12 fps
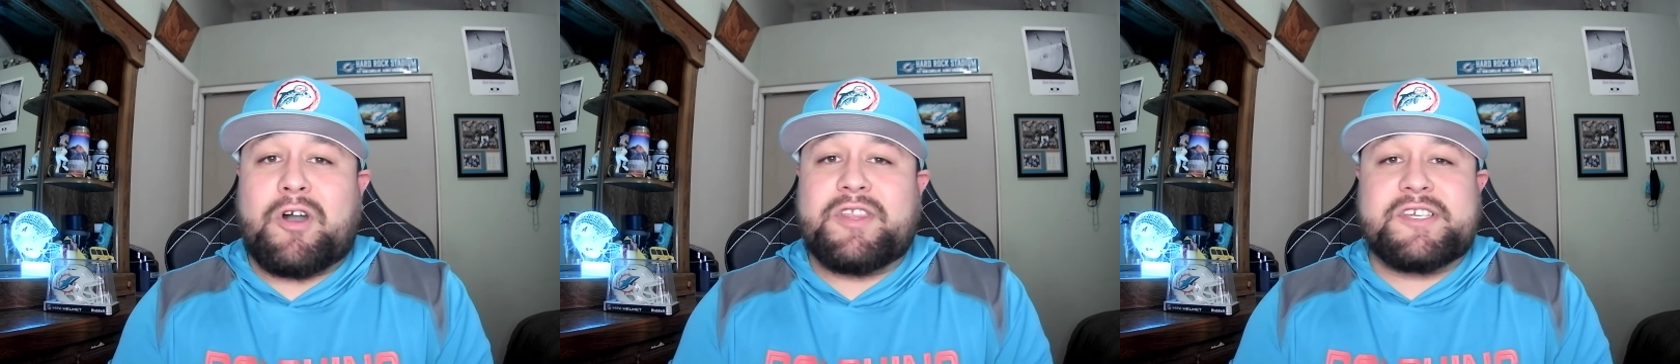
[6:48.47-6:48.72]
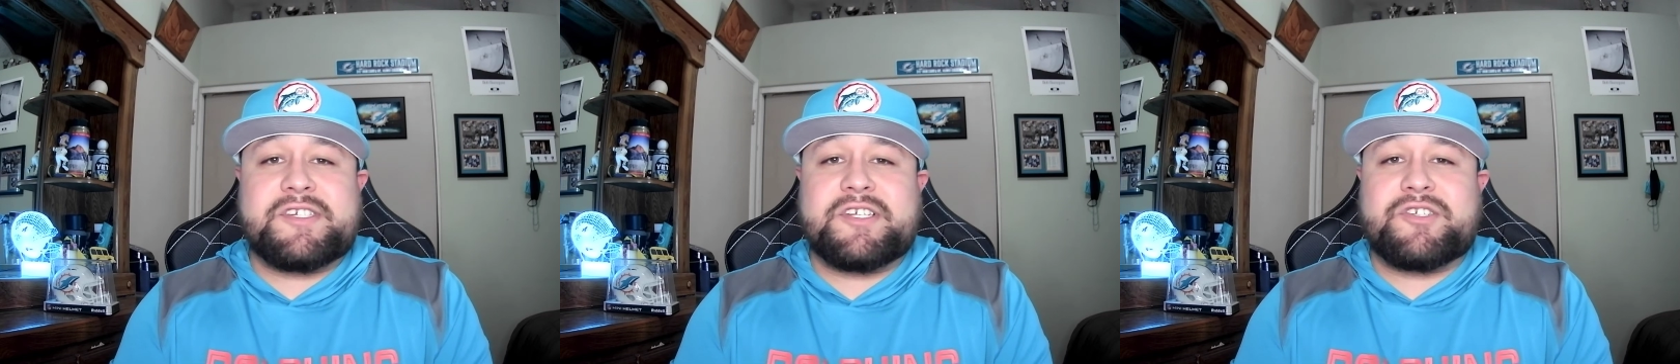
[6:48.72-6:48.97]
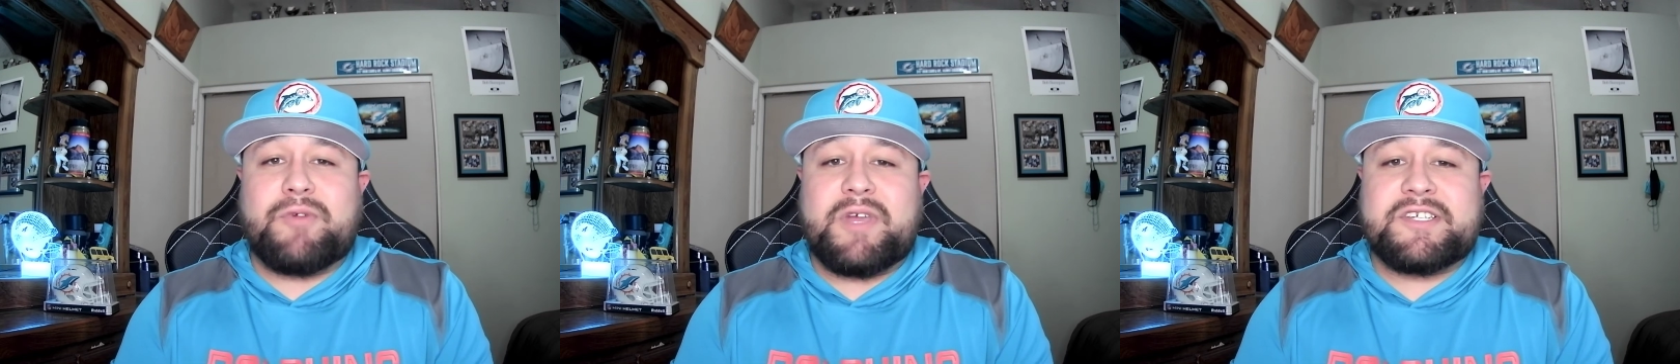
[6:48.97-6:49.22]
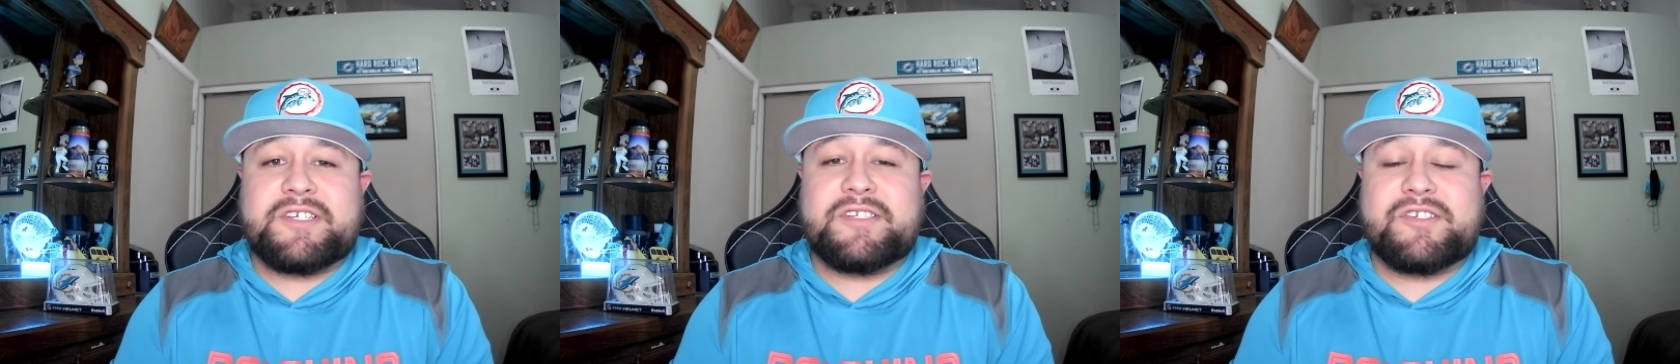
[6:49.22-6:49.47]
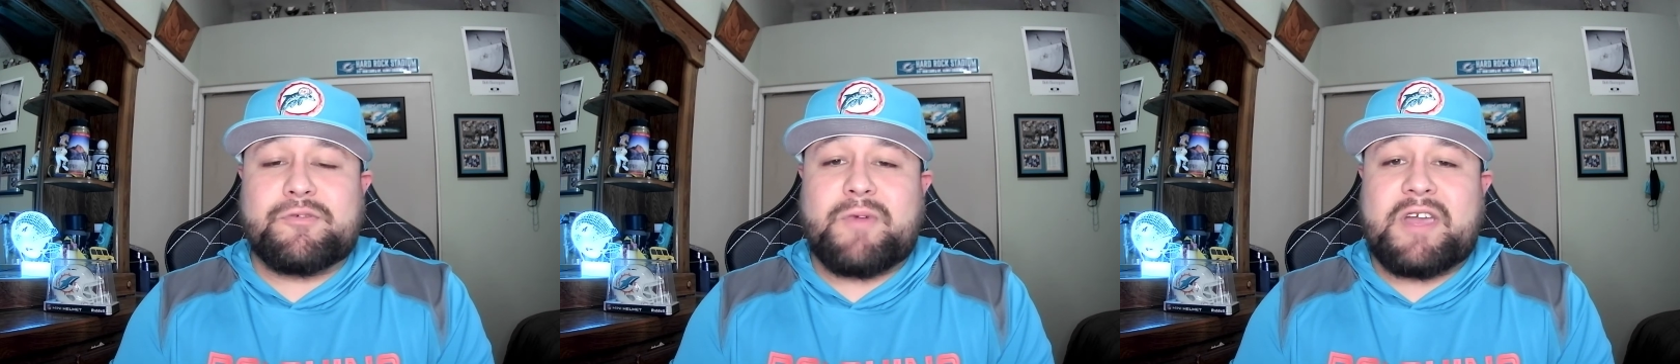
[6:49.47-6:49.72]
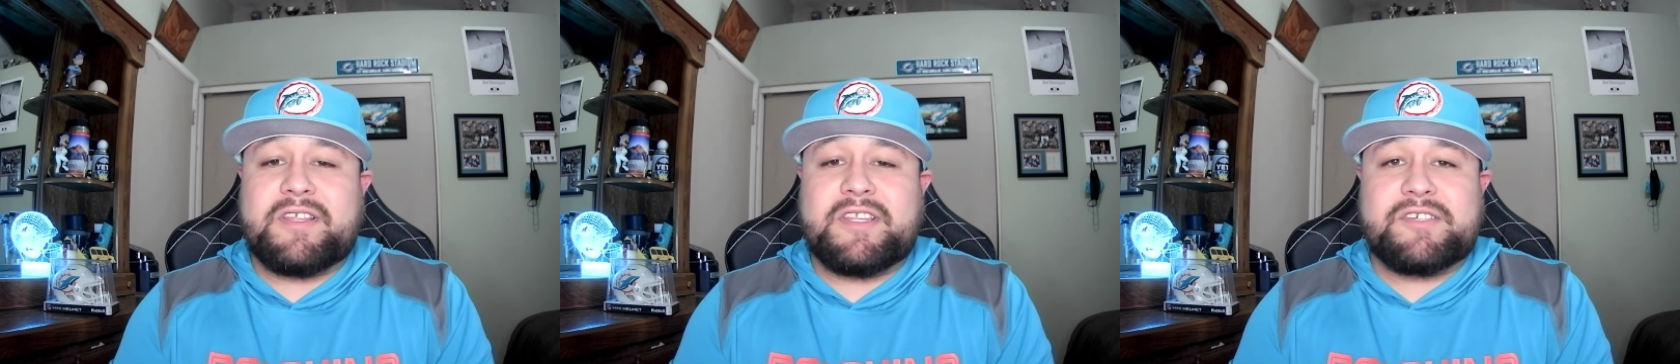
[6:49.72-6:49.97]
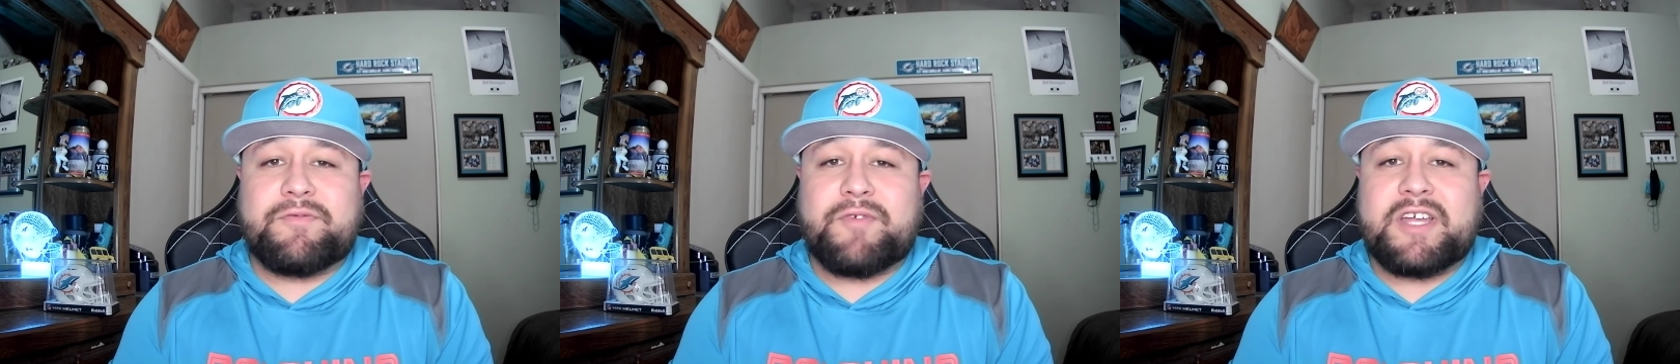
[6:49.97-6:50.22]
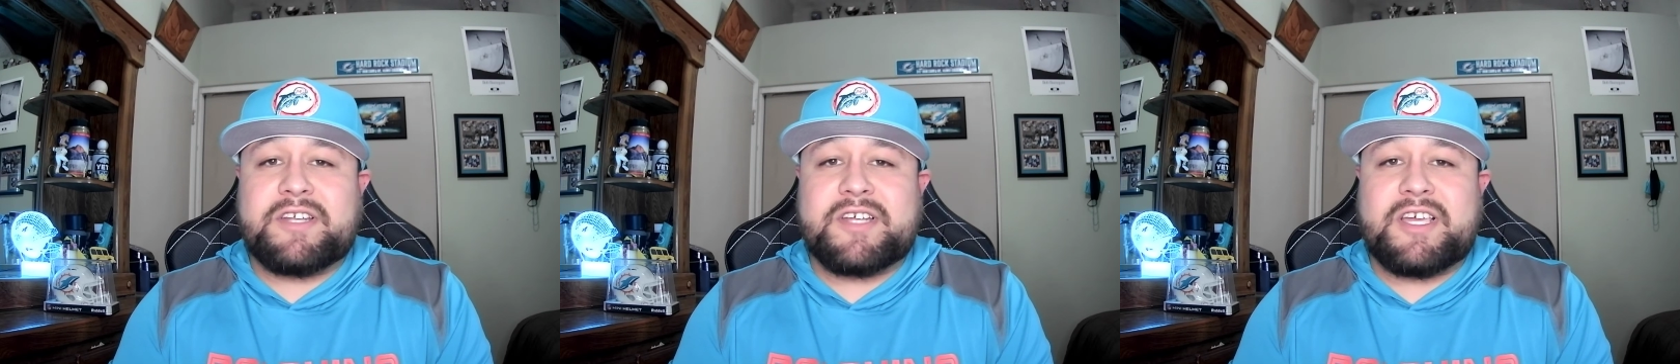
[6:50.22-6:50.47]
the situations surrounding this
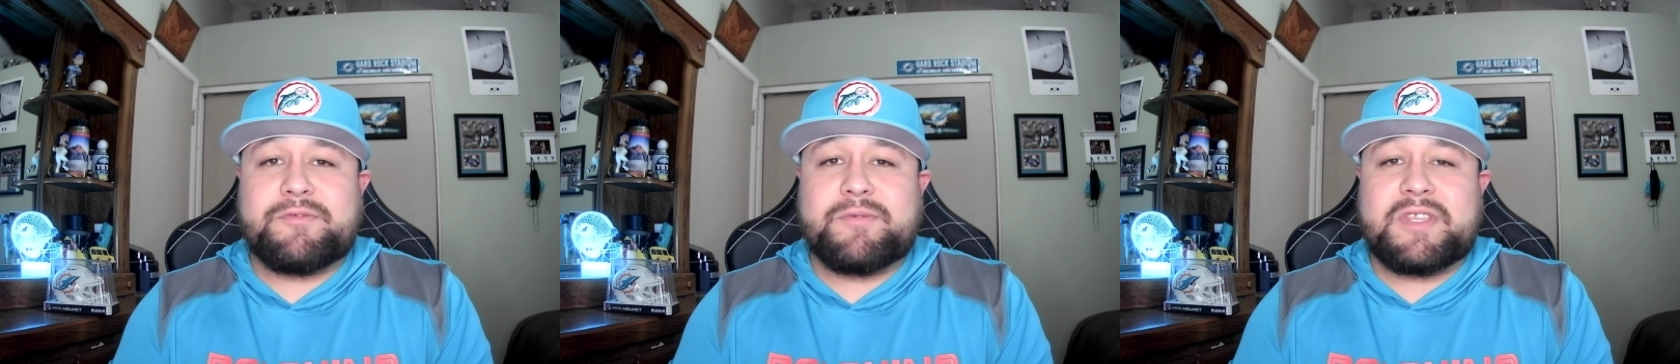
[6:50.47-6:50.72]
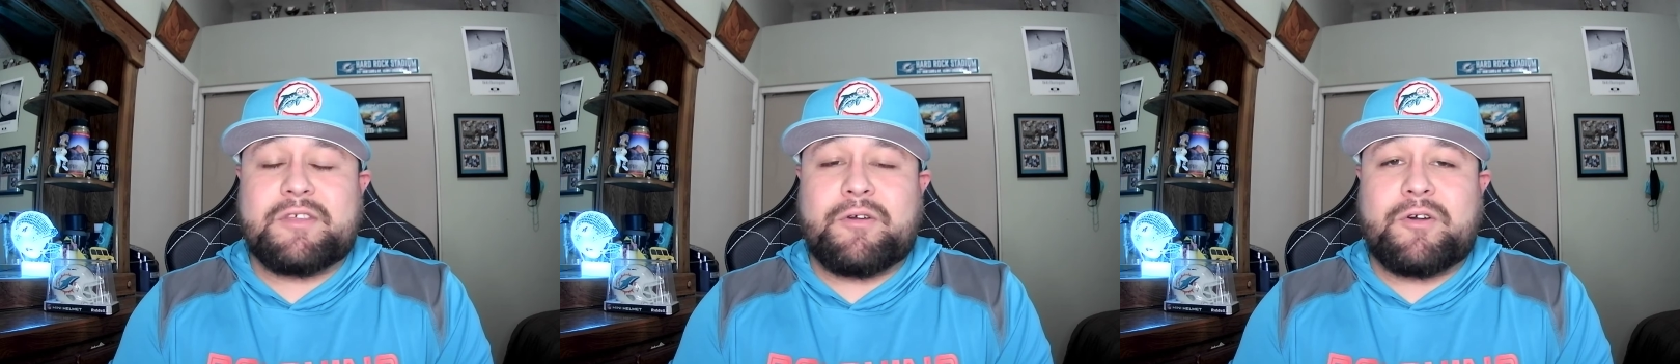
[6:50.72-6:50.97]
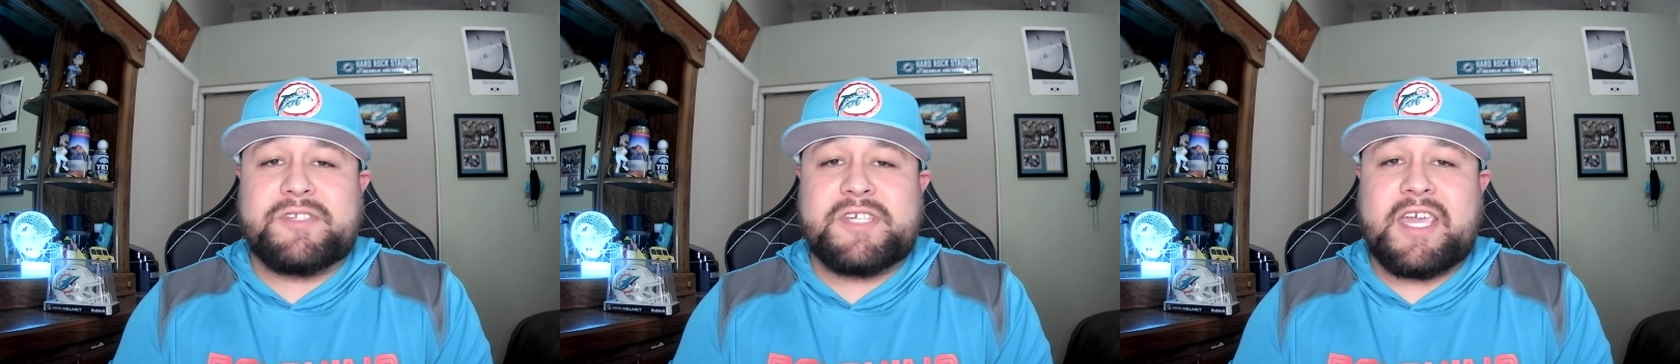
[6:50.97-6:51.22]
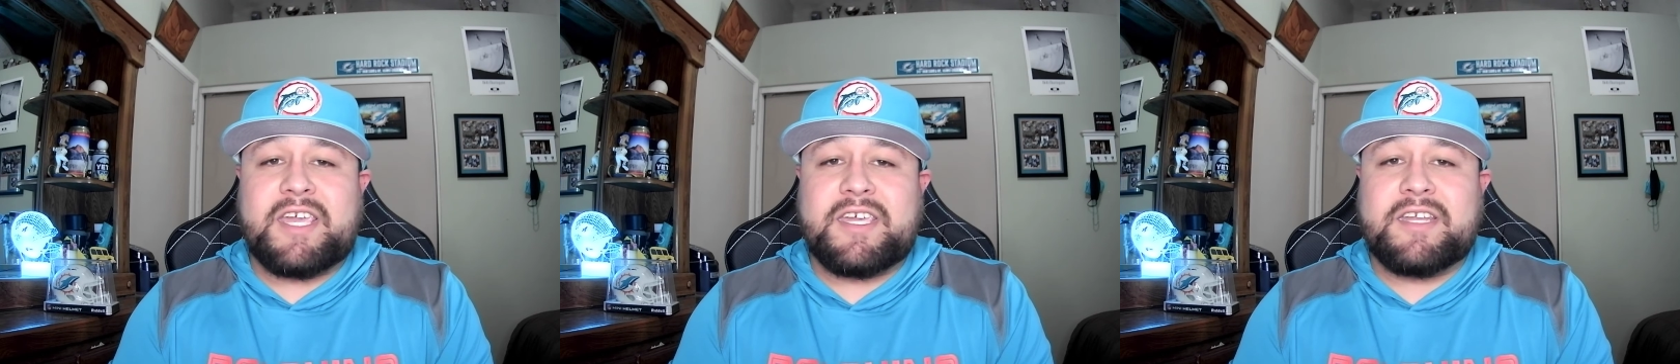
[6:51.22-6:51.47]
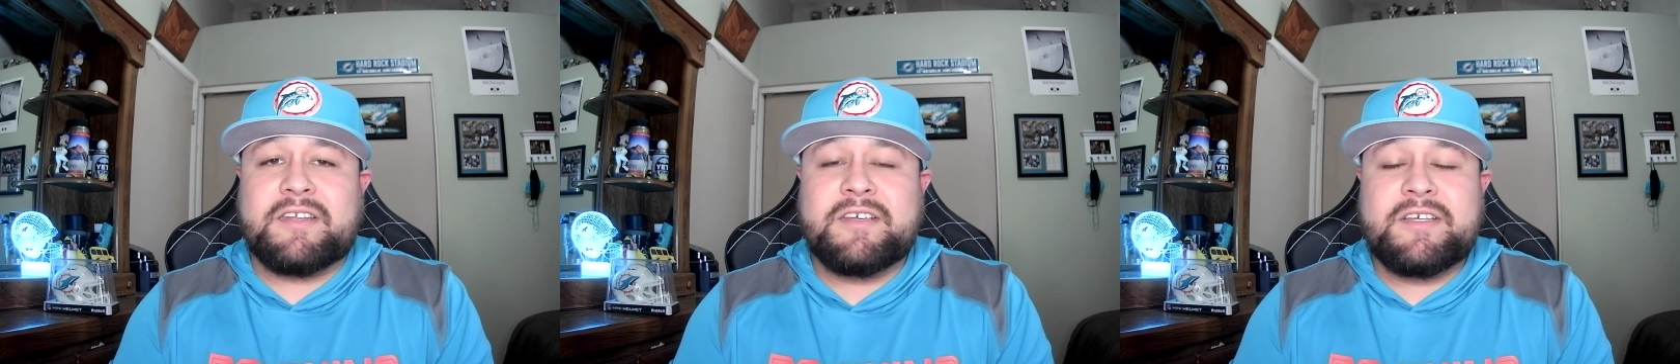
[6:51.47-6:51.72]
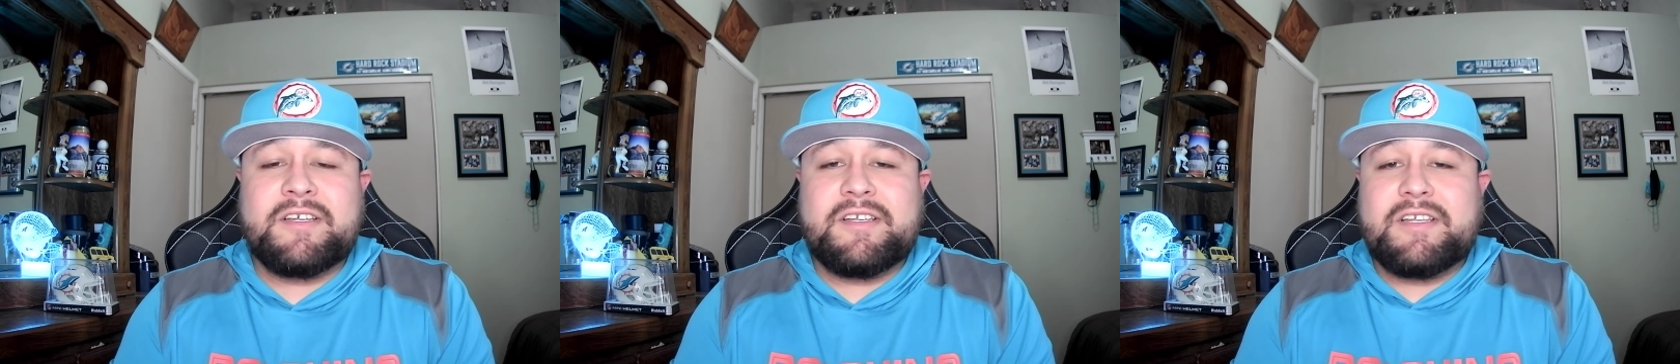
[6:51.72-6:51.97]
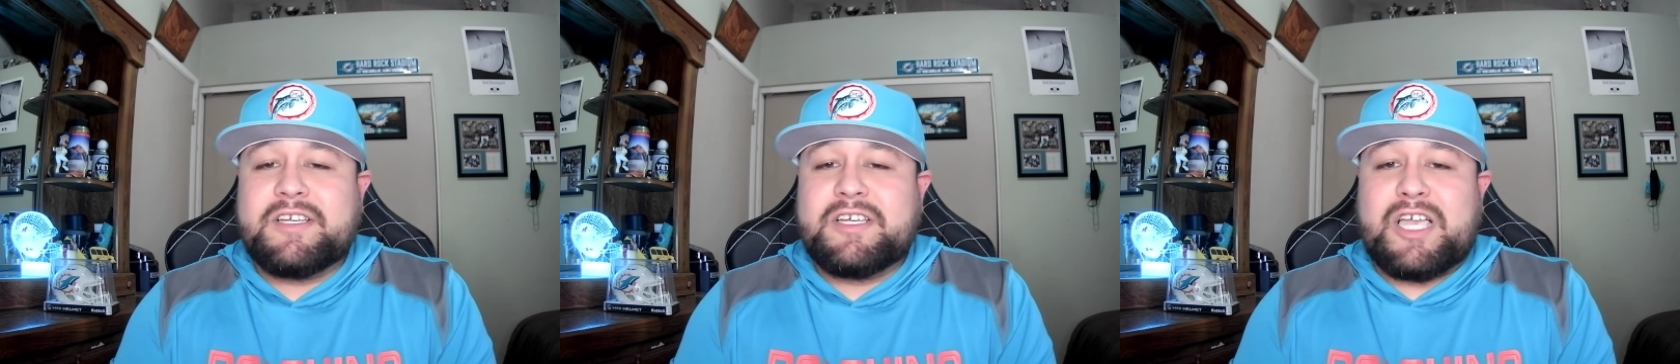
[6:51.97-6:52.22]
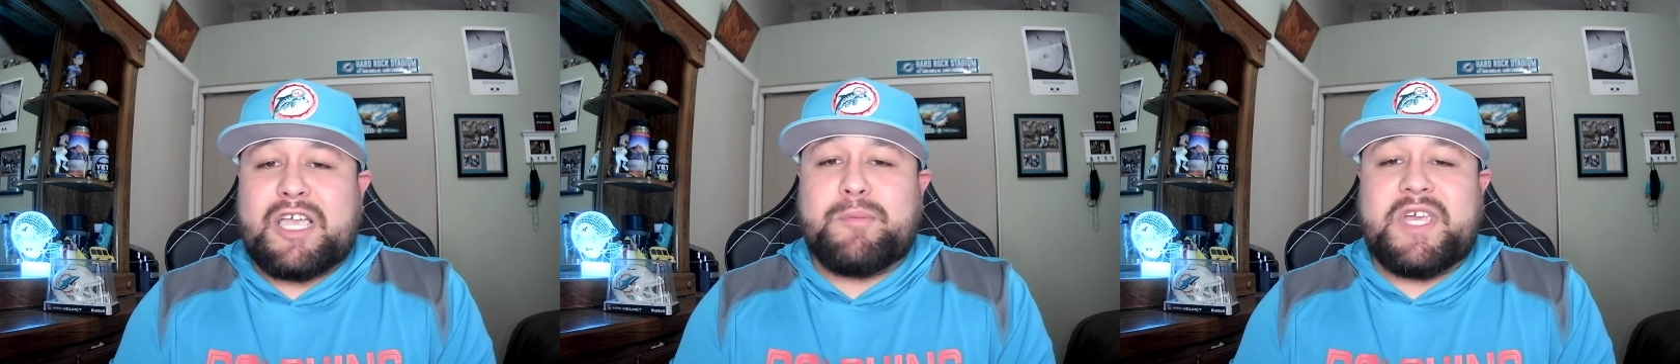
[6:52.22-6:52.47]
franchise with the whole tanking.
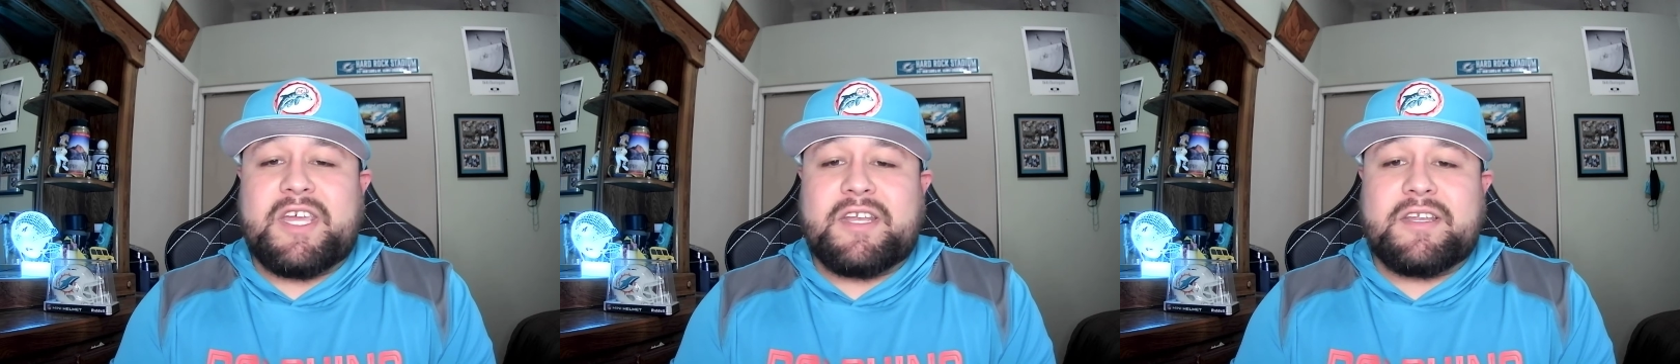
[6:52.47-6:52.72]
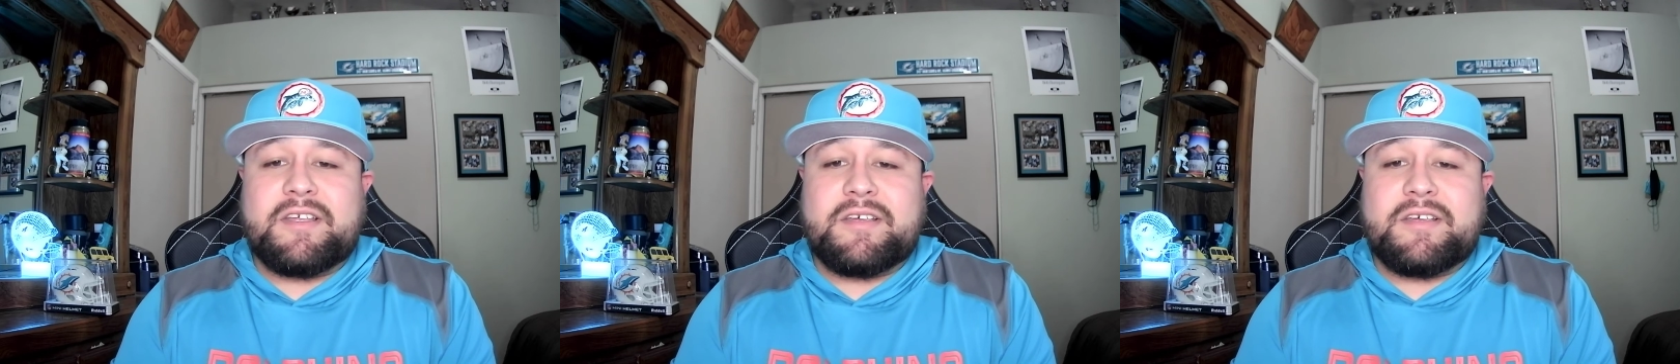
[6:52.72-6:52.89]
I mean,